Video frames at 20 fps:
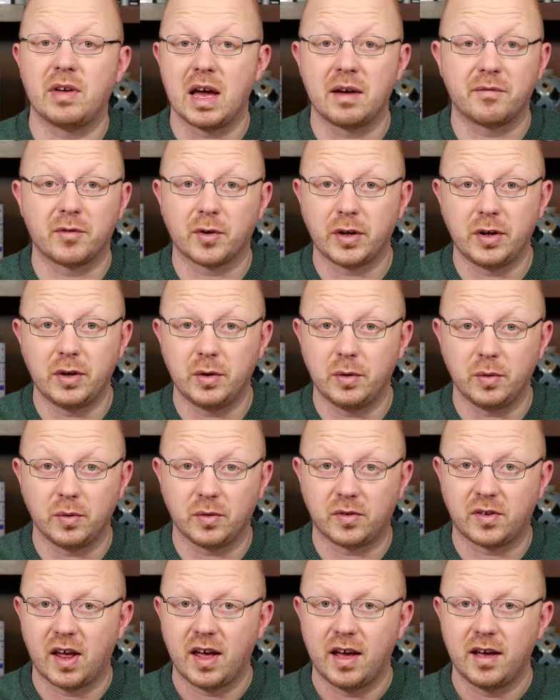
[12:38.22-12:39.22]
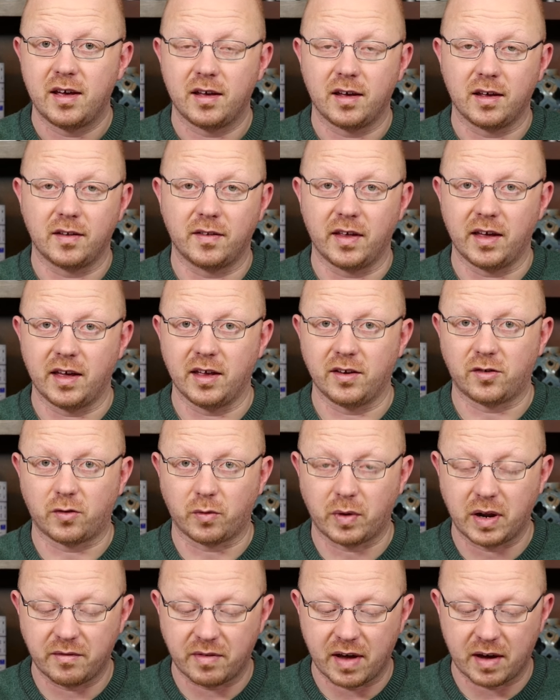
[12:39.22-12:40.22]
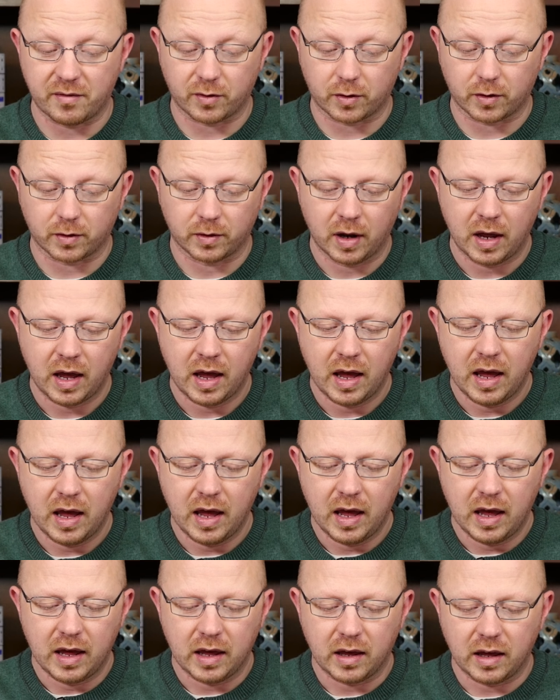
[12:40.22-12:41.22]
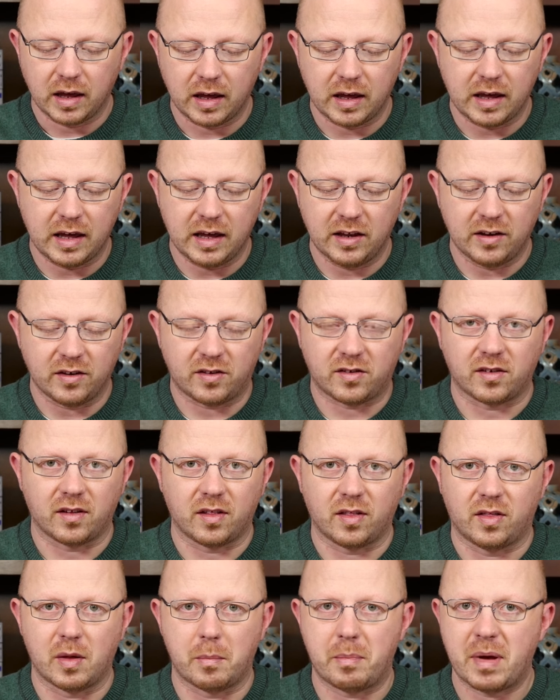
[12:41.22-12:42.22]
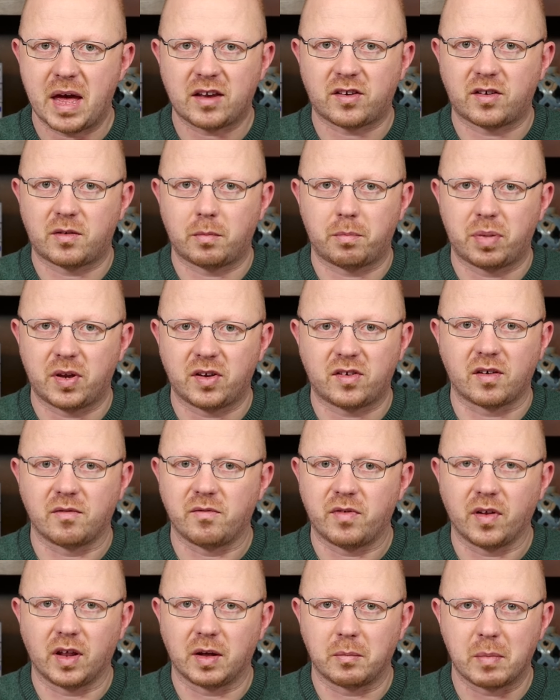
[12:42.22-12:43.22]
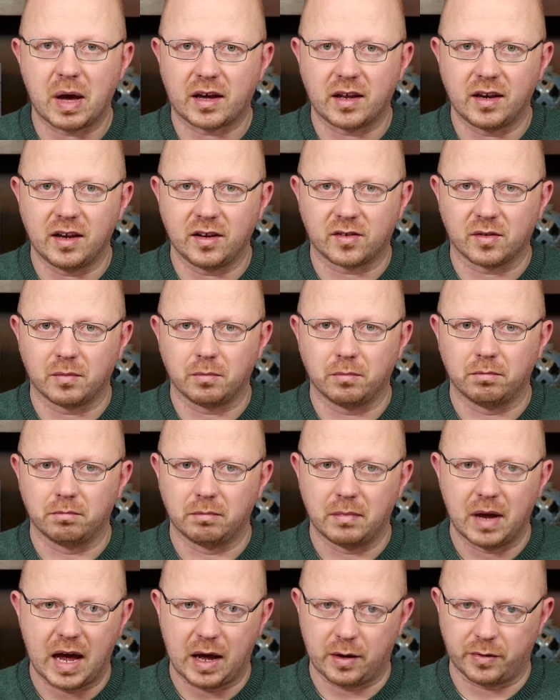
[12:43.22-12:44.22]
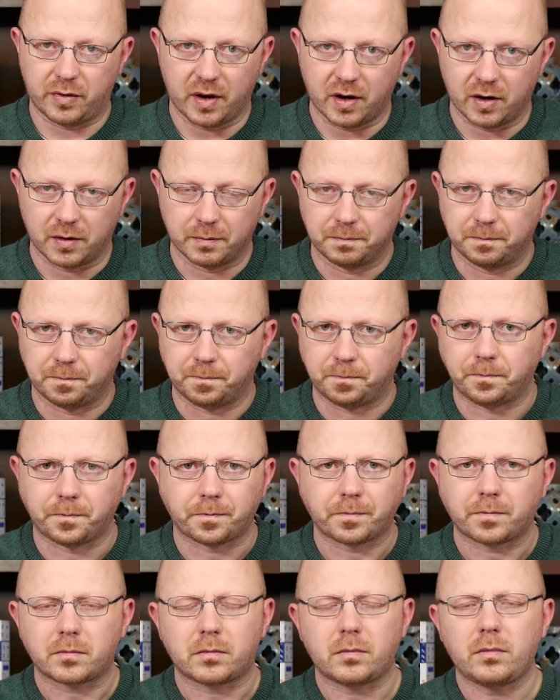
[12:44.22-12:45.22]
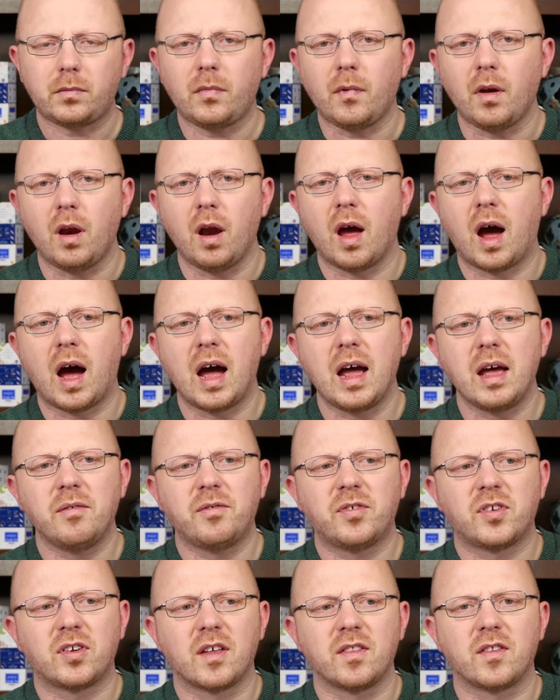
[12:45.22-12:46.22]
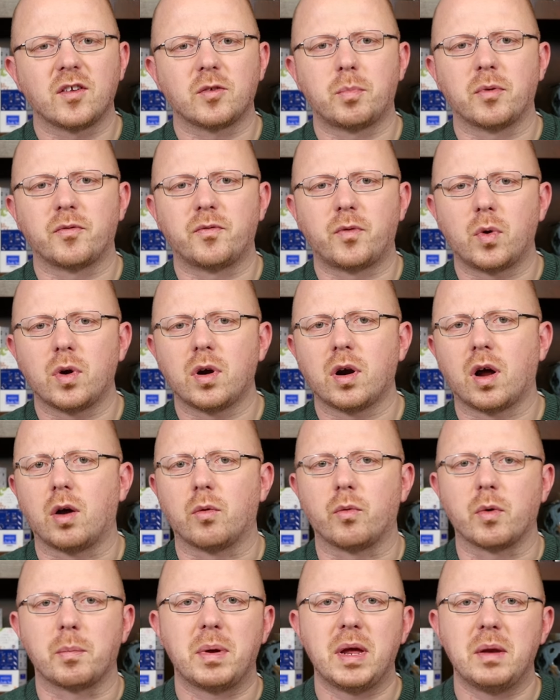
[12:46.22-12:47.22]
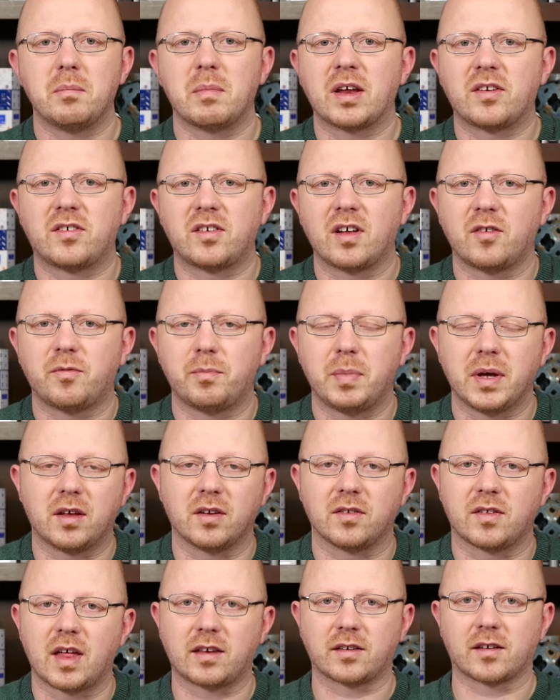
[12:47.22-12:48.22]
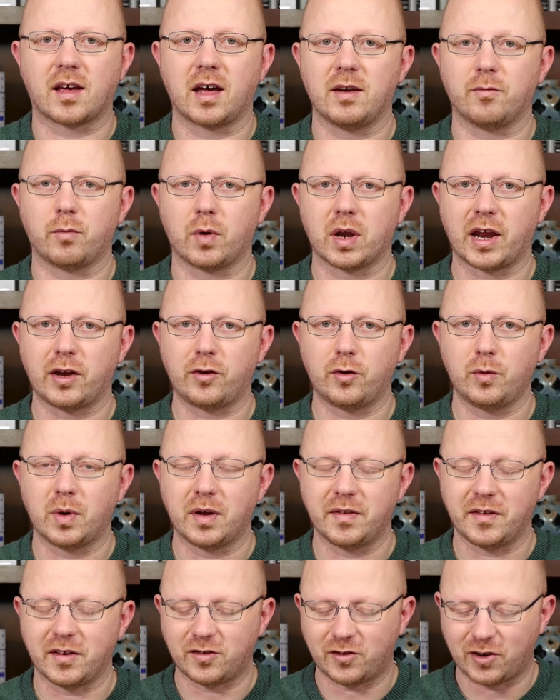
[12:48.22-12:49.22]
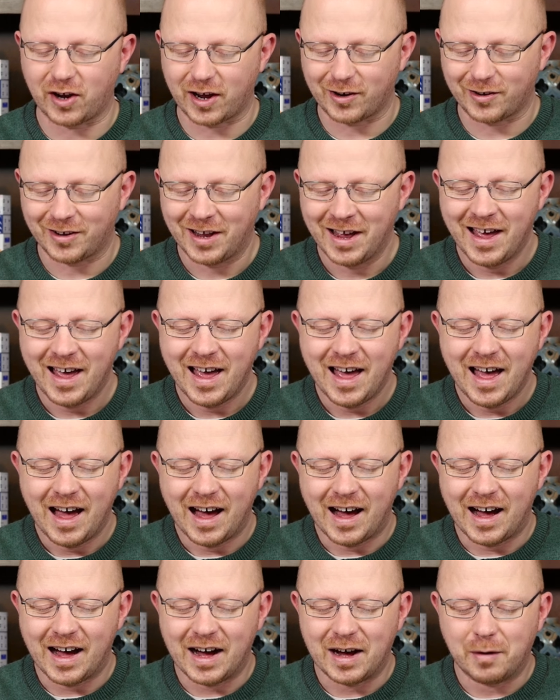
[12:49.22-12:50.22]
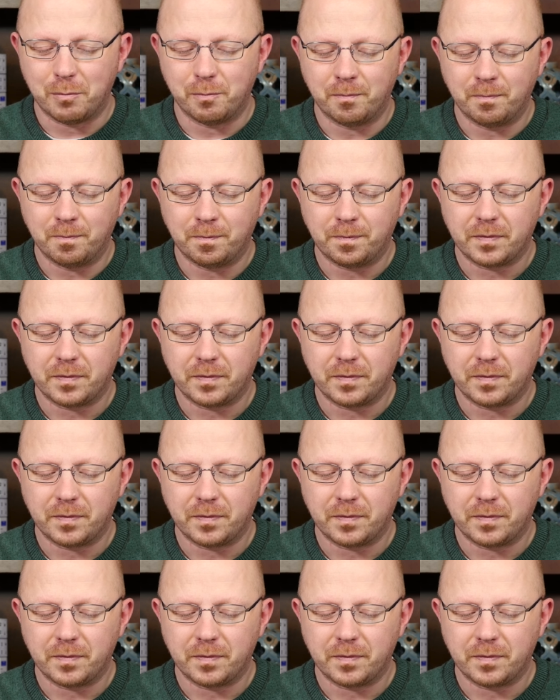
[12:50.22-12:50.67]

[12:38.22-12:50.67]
ever used in the history of ever is the best piston filling mechanism out there. I have said this before, I'll repeat myself because that's kind of what I do on this channel. Um,